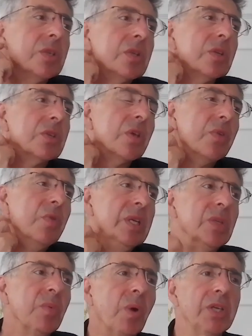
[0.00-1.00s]
So the
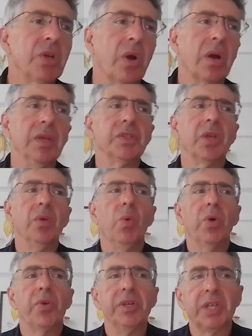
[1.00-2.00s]
reason why chocolate is so
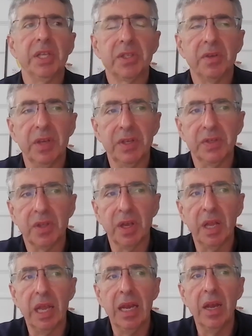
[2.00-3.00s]
water intensive is
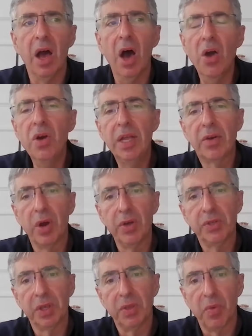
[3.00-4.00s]
that it only
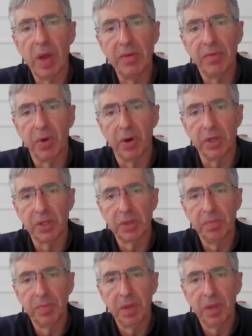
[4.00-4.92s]
grows in the rainforest,